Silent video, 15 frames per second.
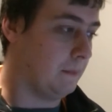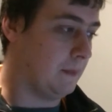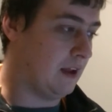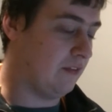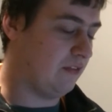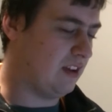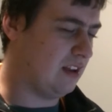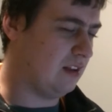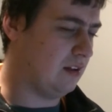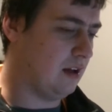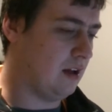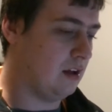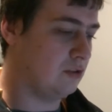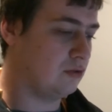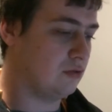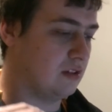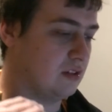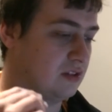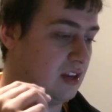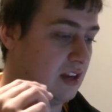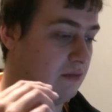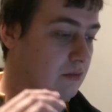I think during the
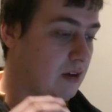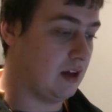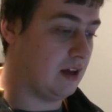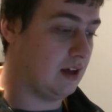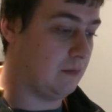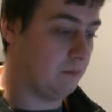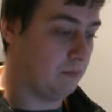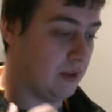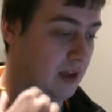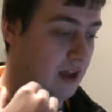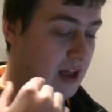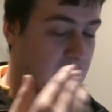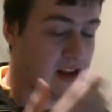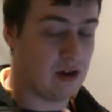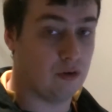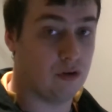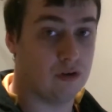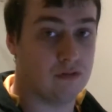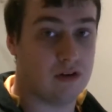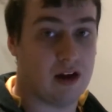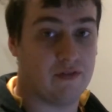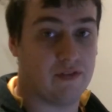scene where they all
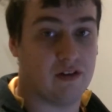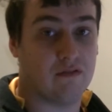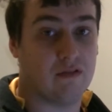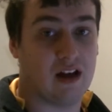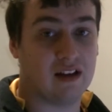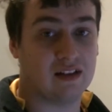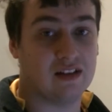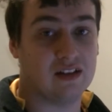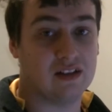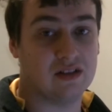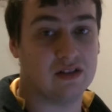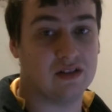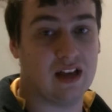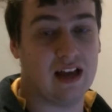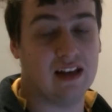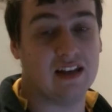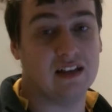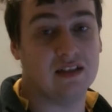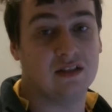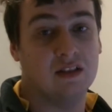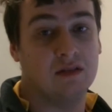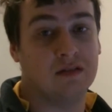arrive in Arrakis and
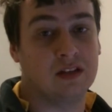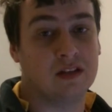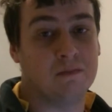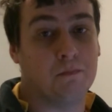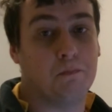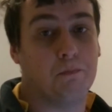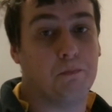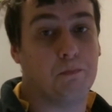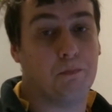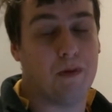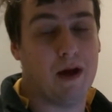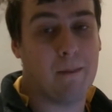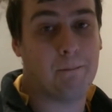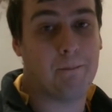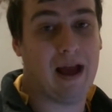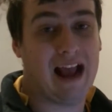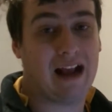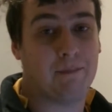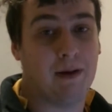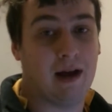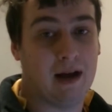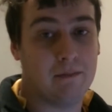there's
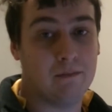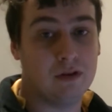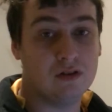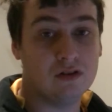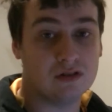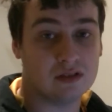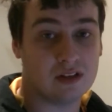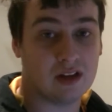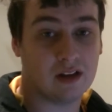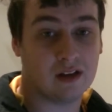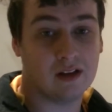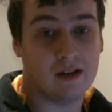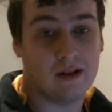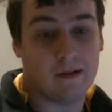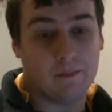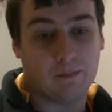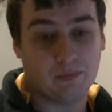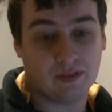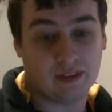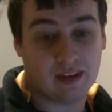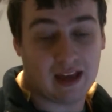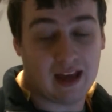bagpipe music,
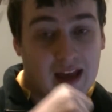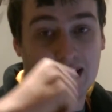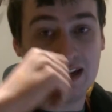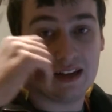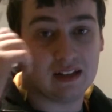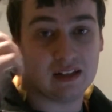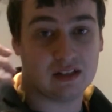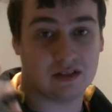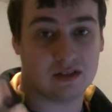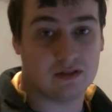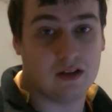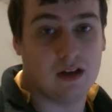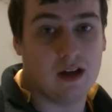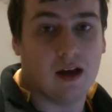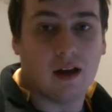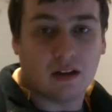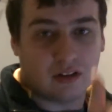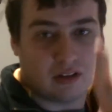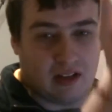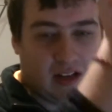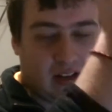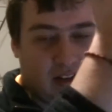then it just
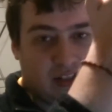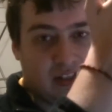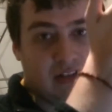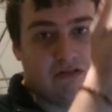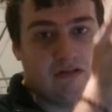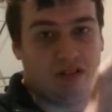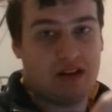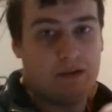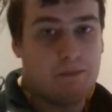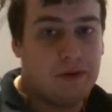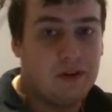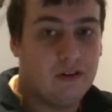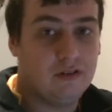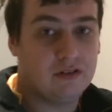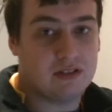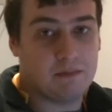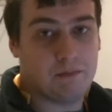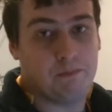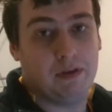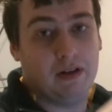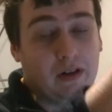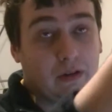continually builds
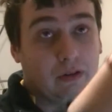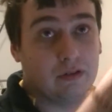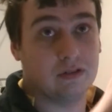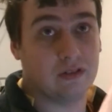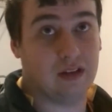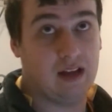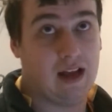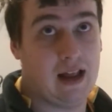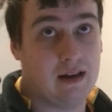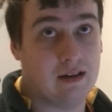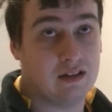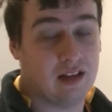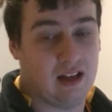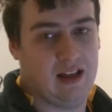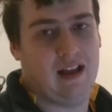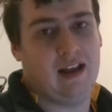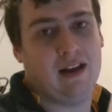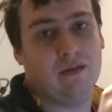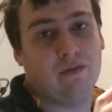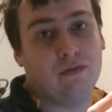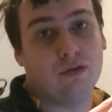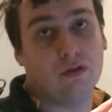and builds, and
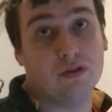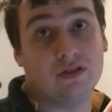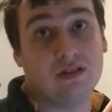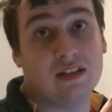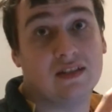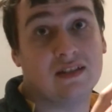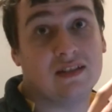of course there's